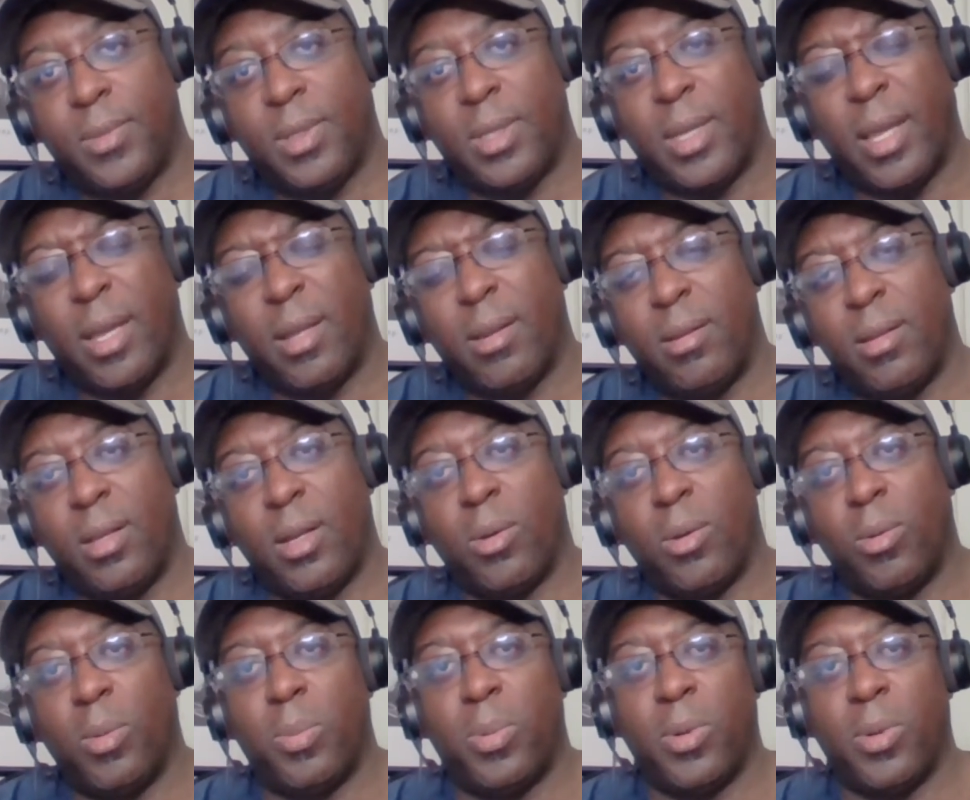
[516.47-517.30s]
then,
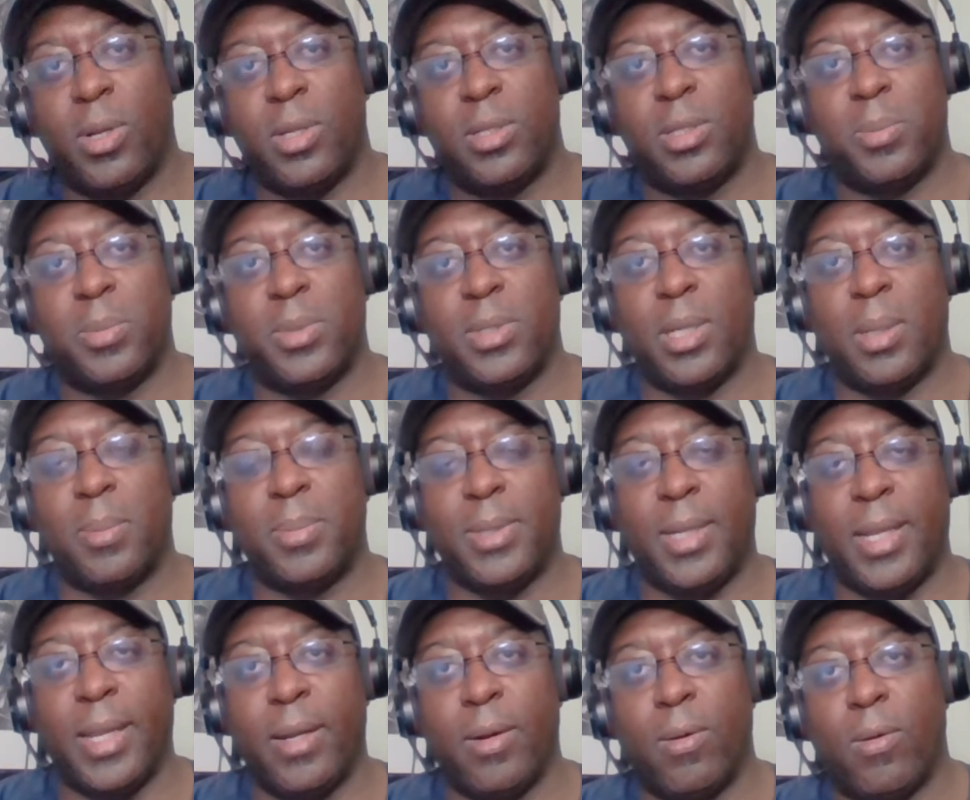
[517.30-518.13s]
we put in some subs
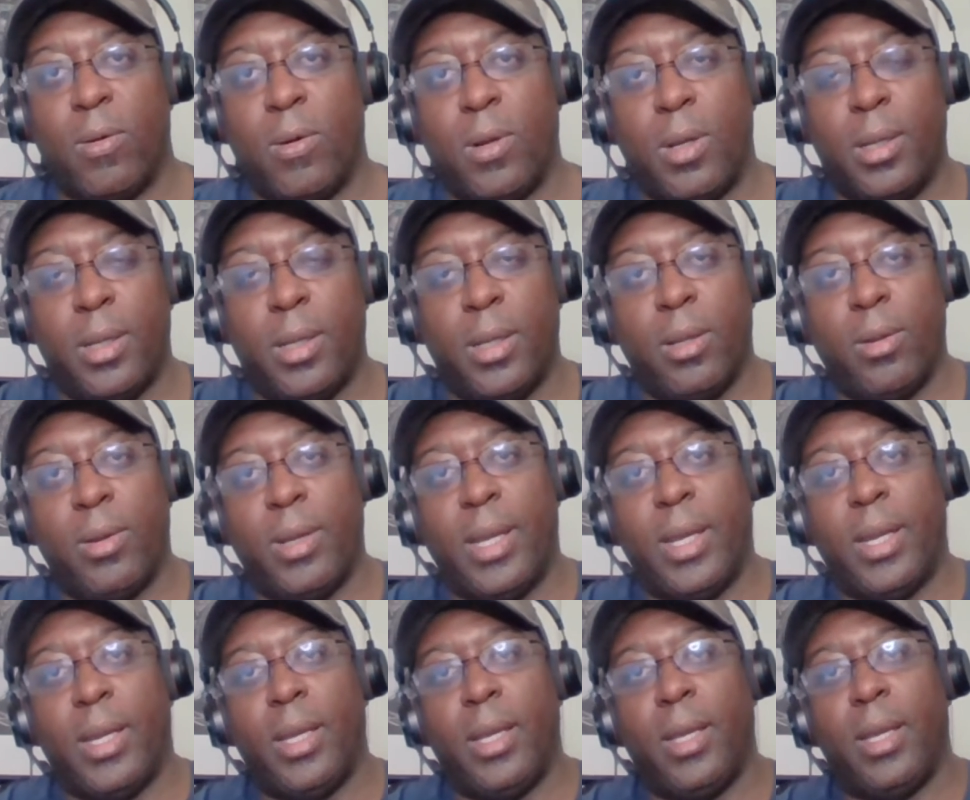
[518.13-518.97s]
later on,
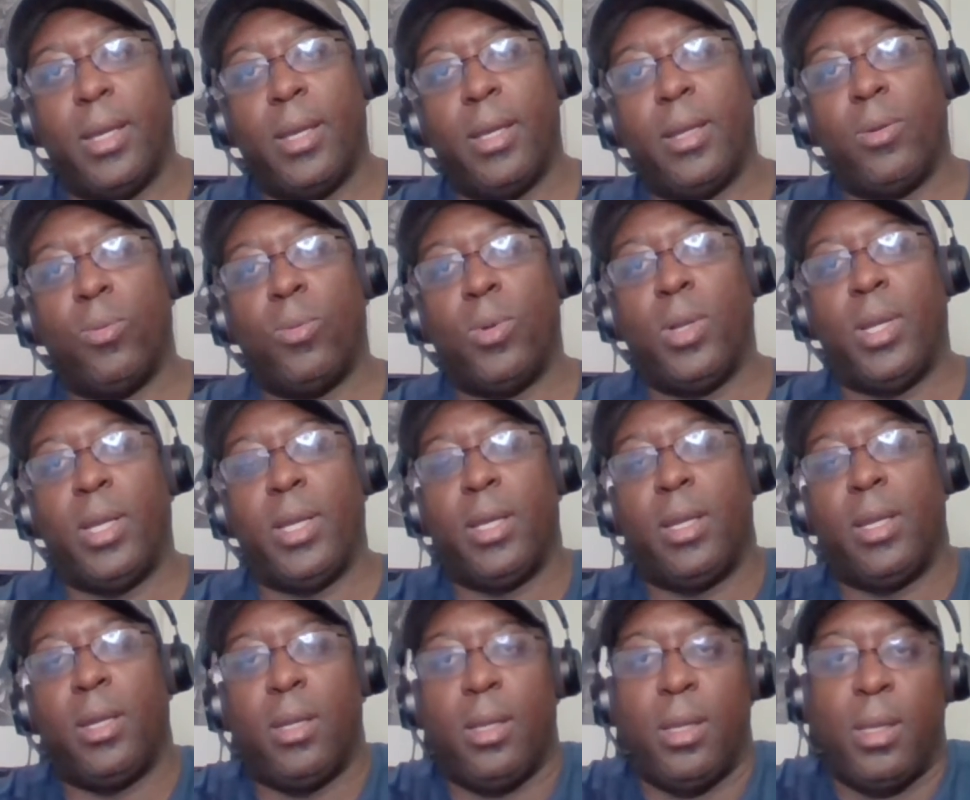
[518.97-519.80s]
Elneny and
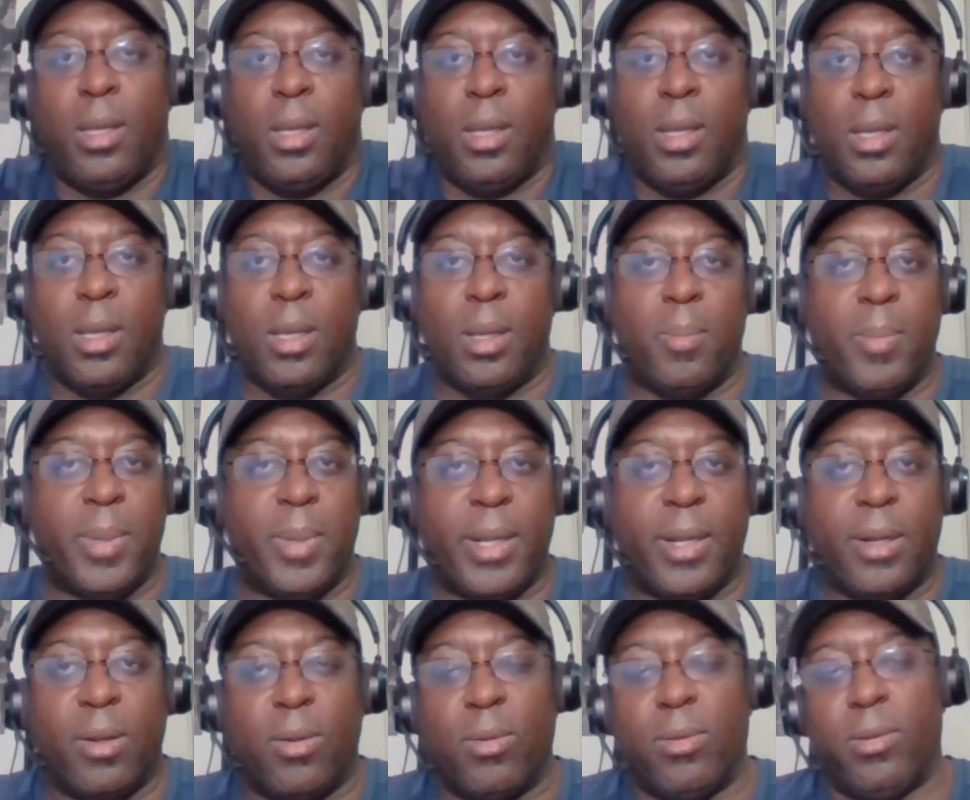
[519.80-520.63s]
Willian, but I
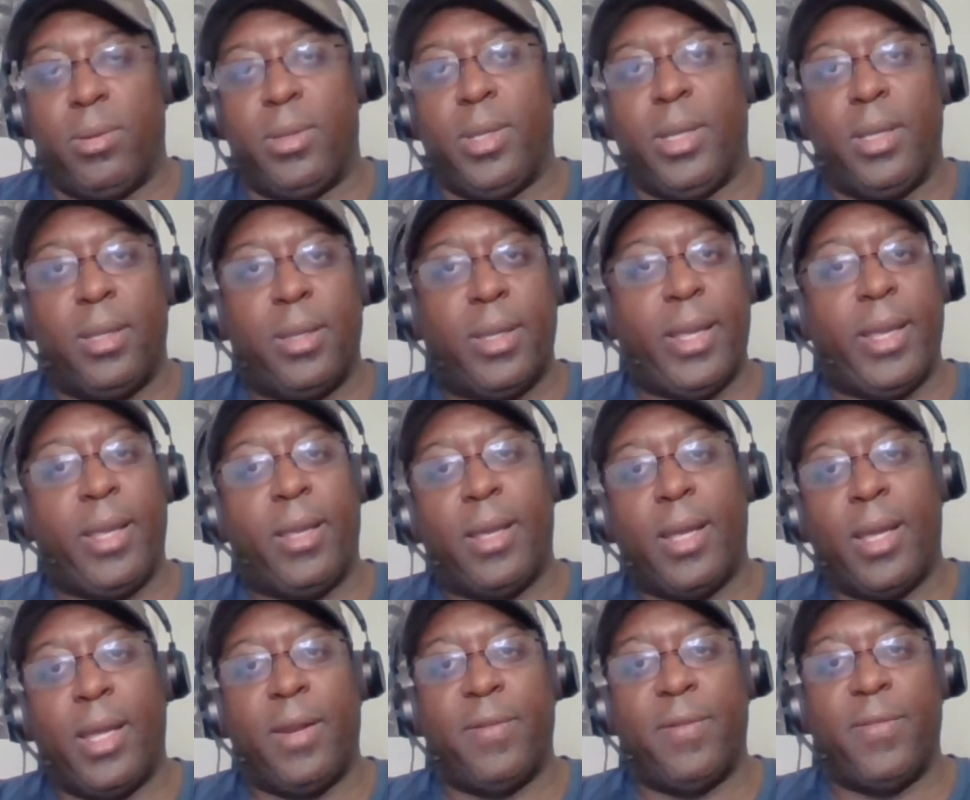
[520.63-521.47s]
don't think they
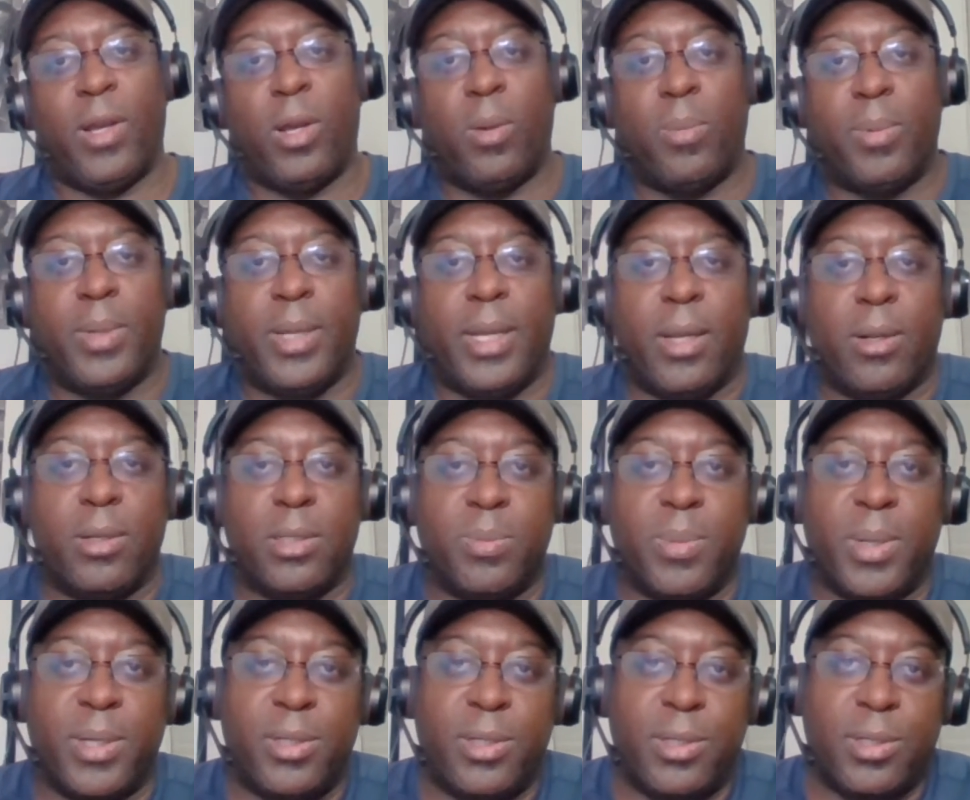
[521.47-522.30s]
kind of helped out
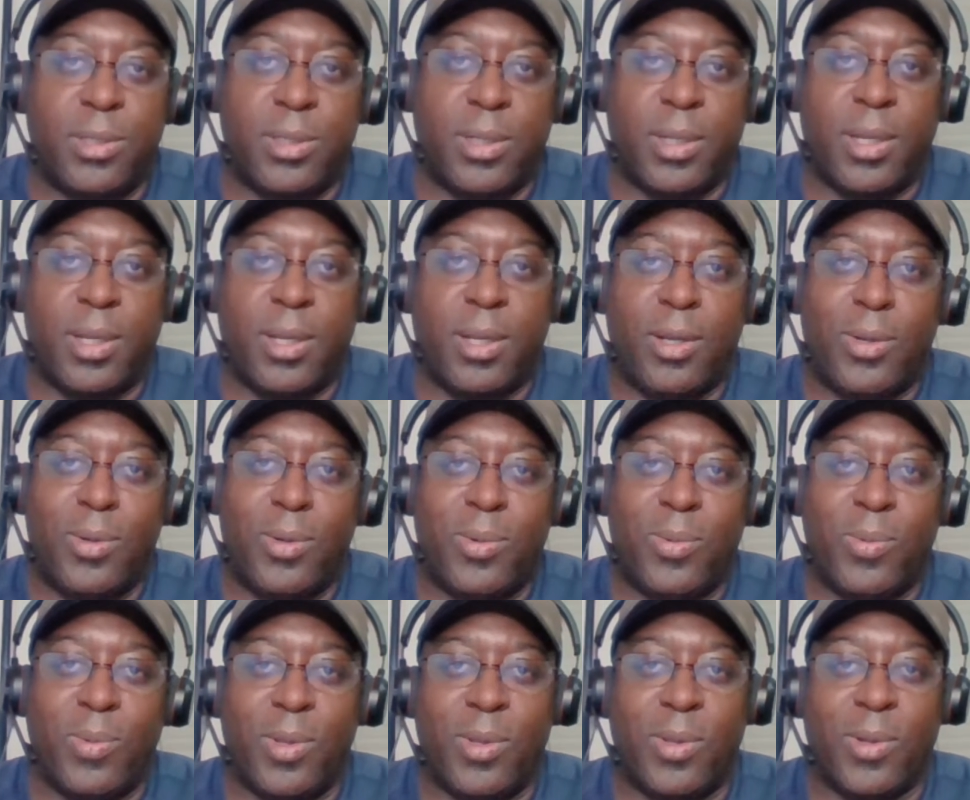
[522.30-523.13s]
as much as
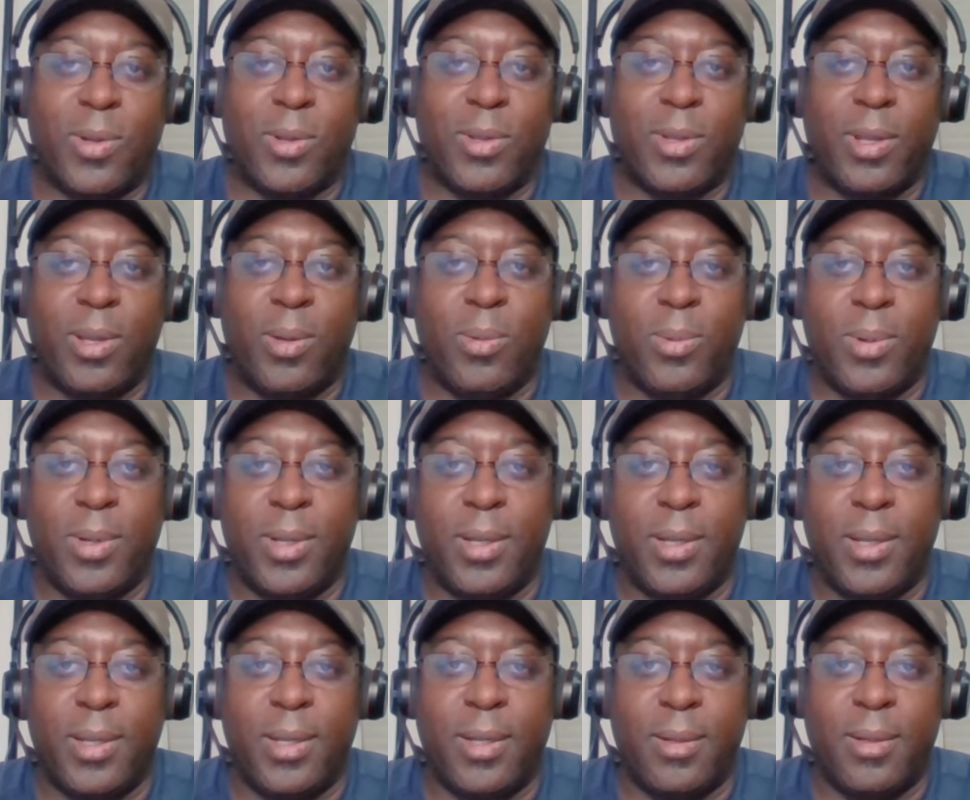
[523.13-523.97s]
we thought they
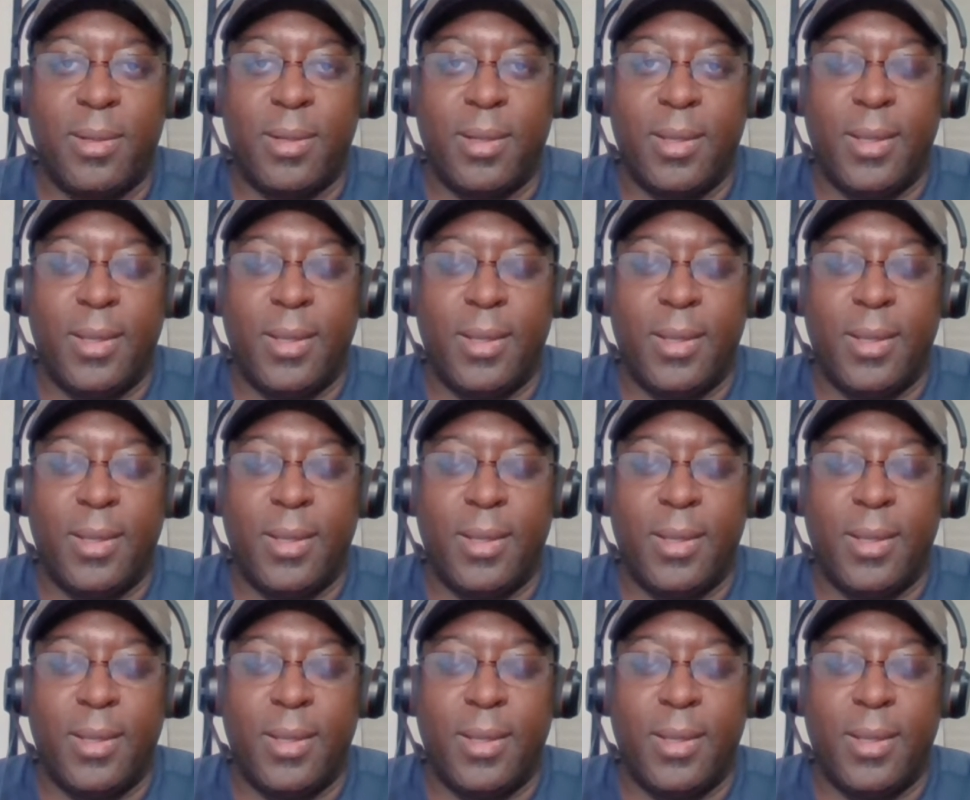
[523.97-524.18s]
would. And